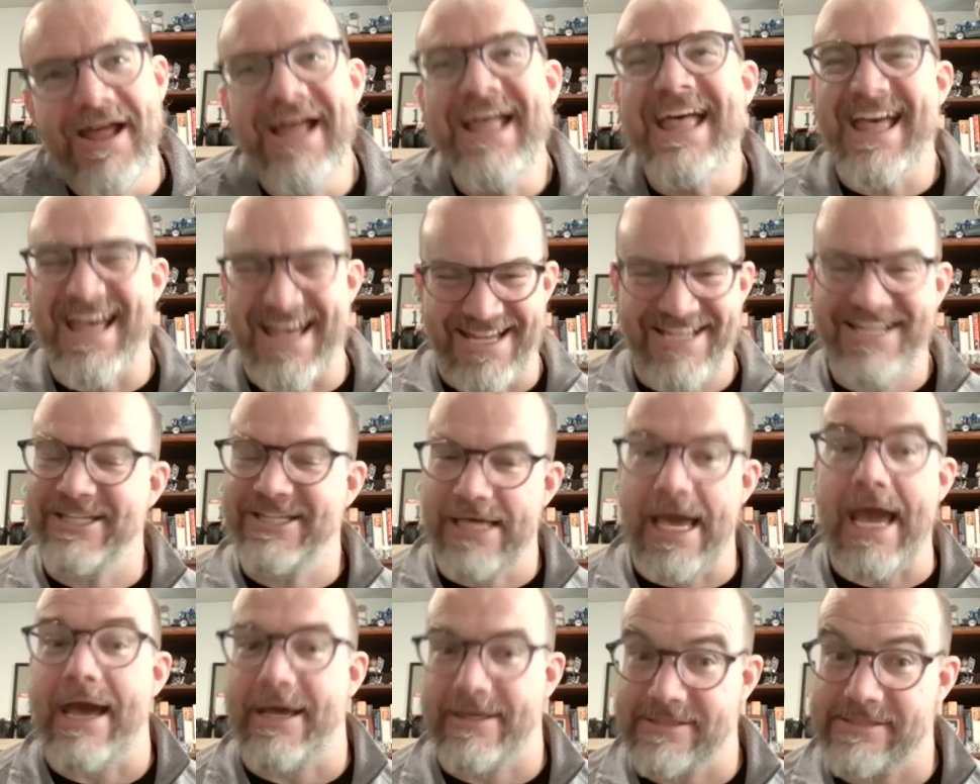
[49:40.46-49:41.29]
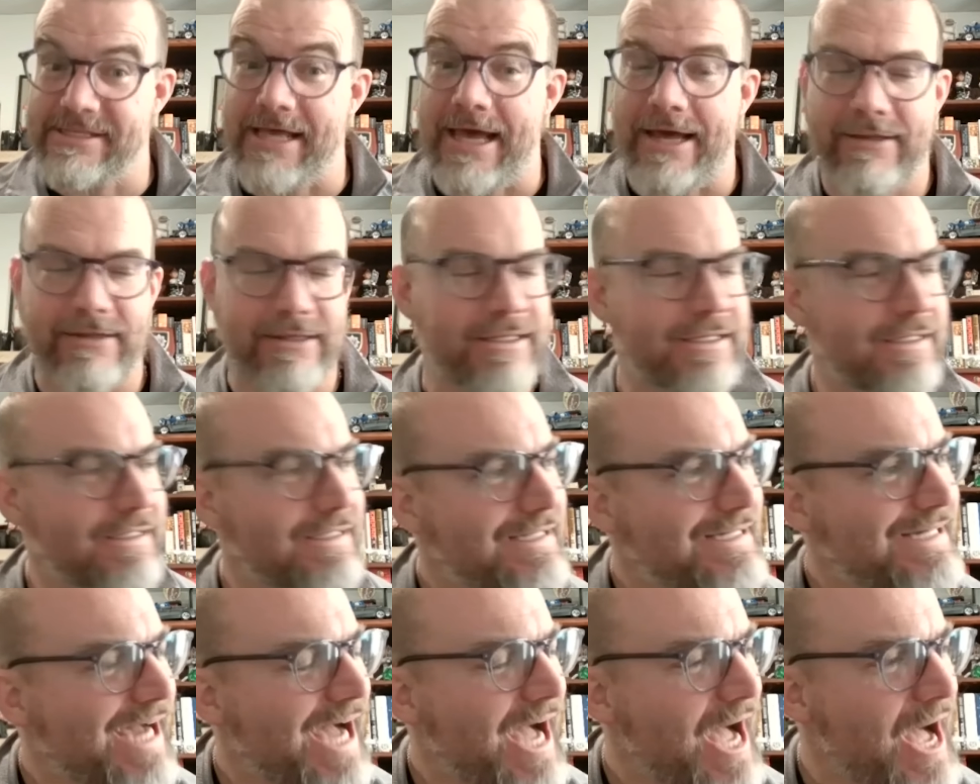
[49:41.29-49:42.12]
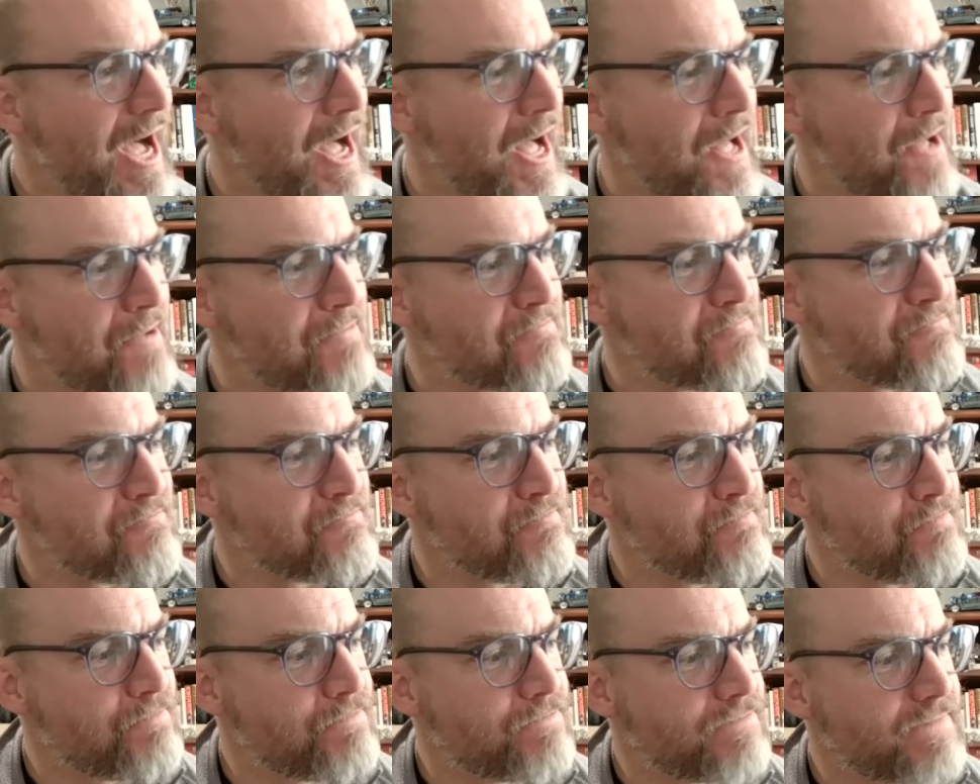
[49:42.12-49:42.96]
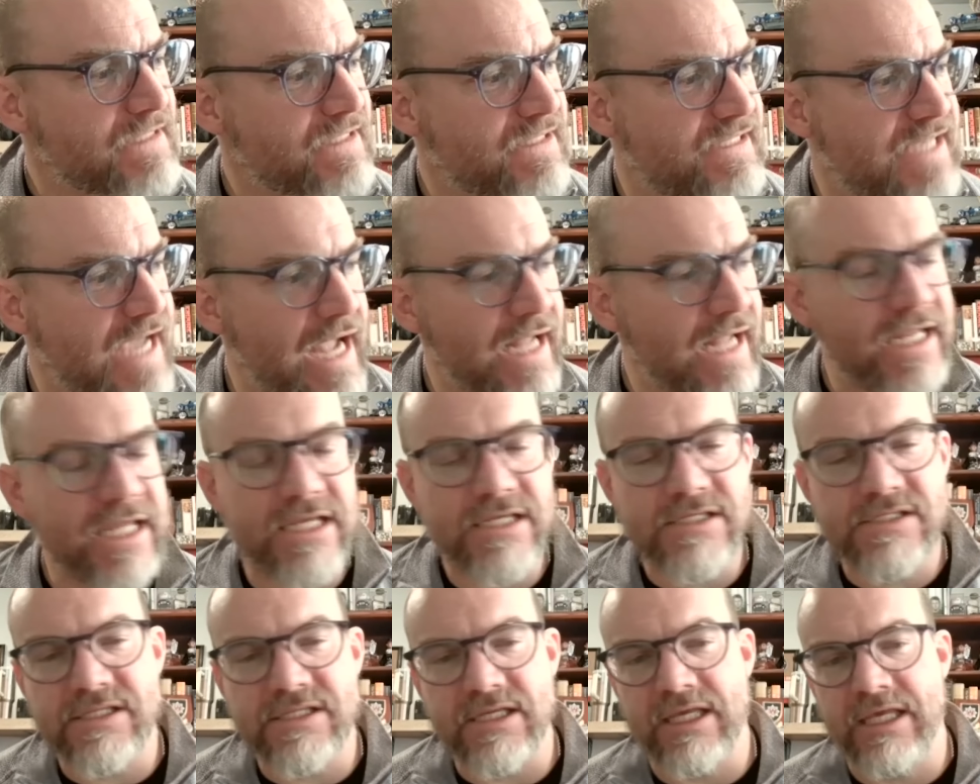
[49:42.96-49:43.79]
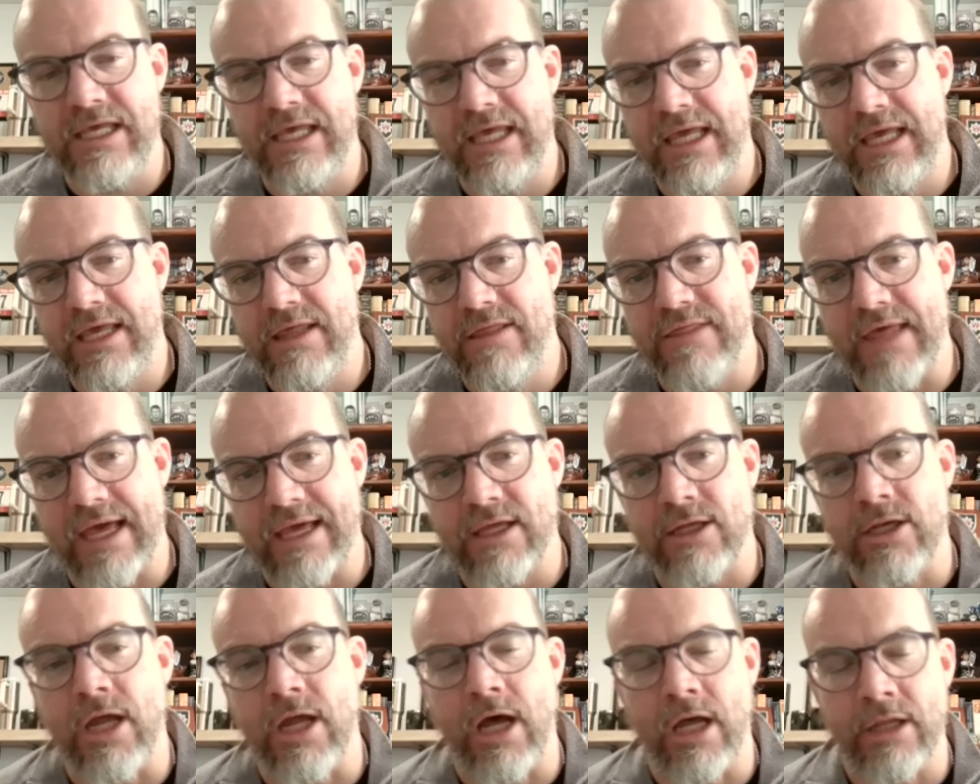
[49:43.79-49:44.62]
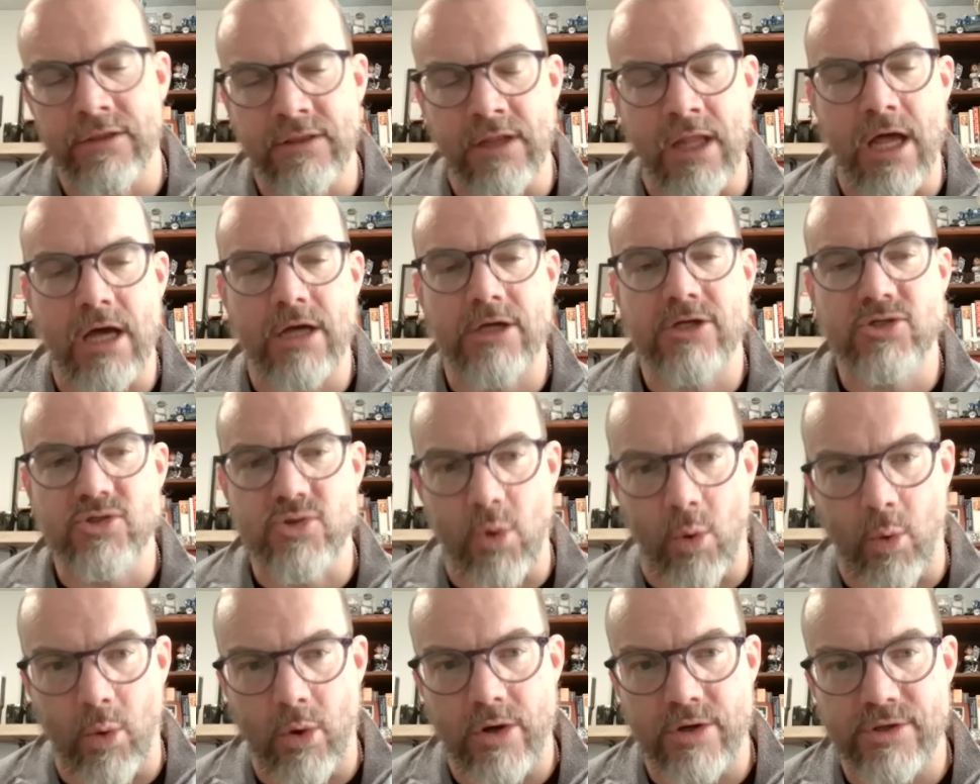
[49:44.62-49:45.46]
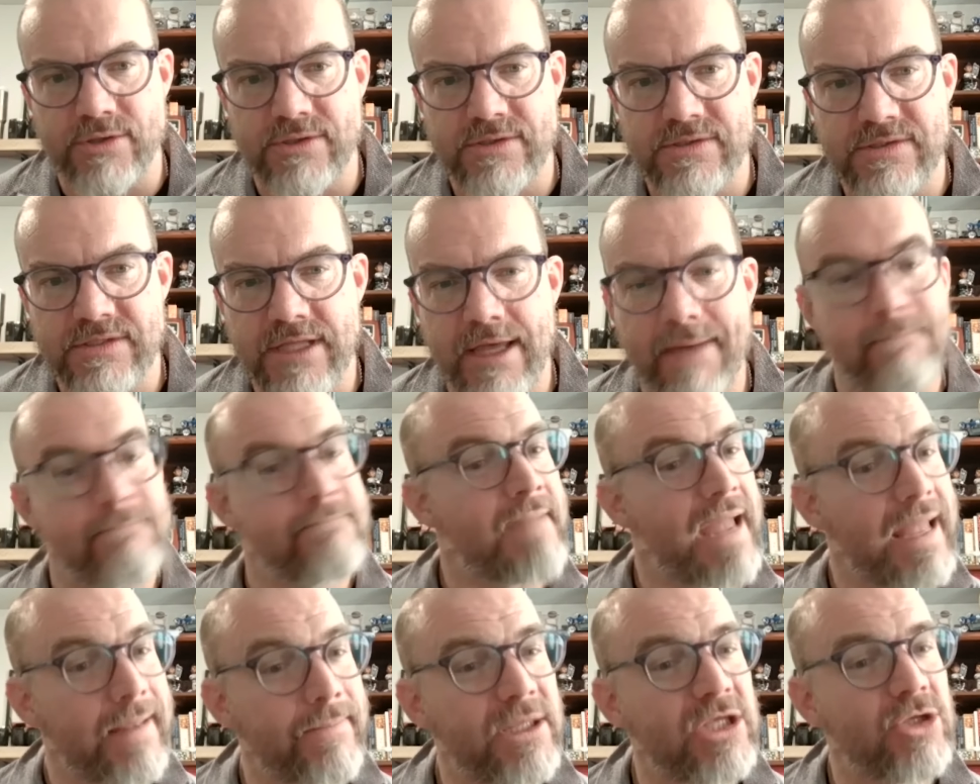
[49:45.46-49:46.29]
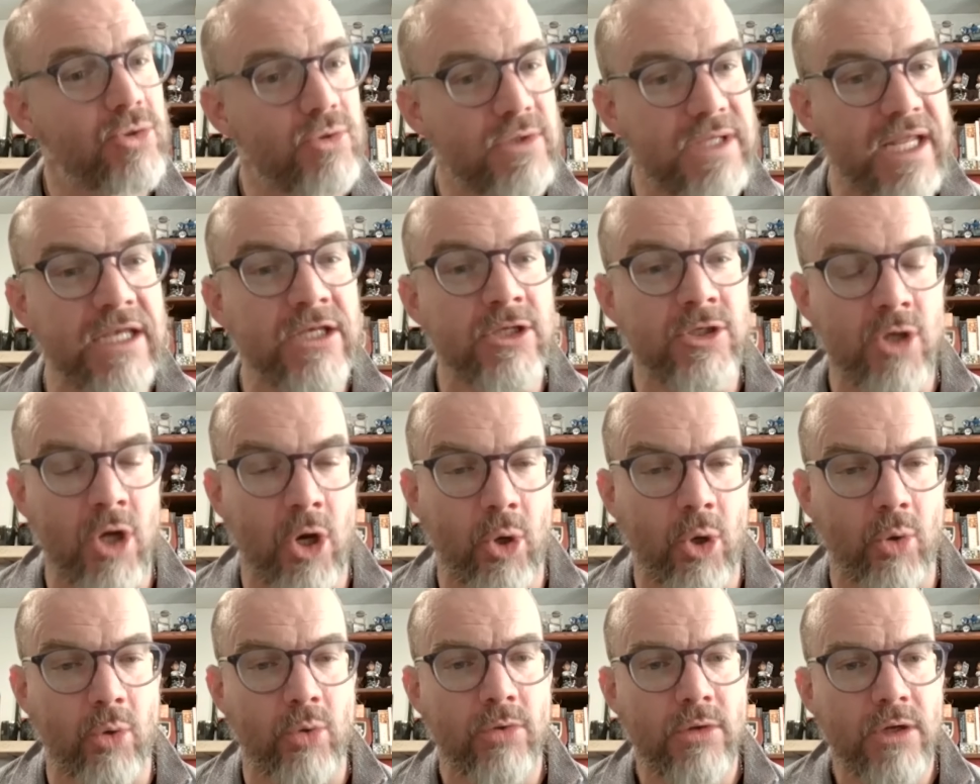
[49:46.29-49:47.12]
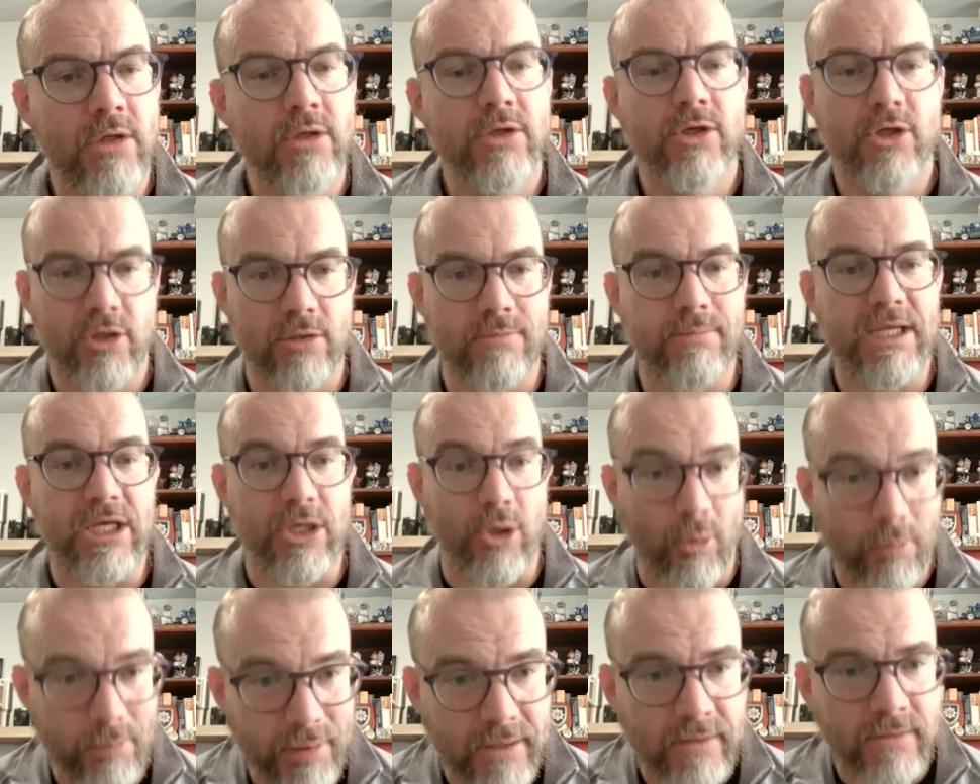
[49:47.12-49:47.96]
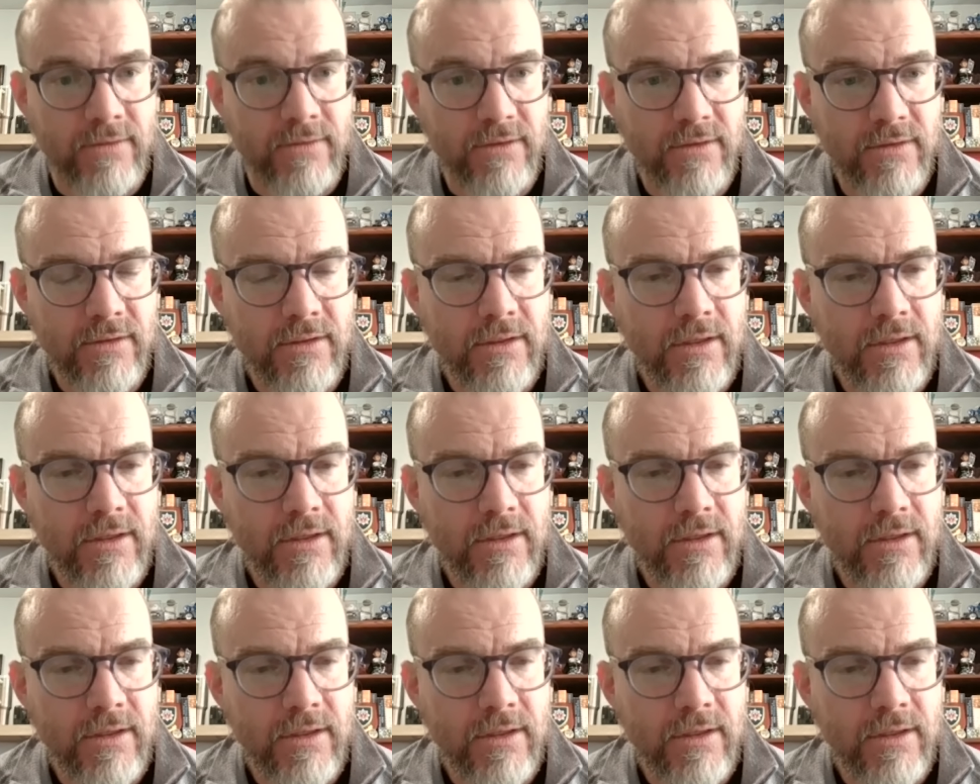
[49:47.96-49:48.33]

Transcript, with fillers: yeah, exactly. Um, data is the key that can unlock doors that maybe you didn't know could be opened.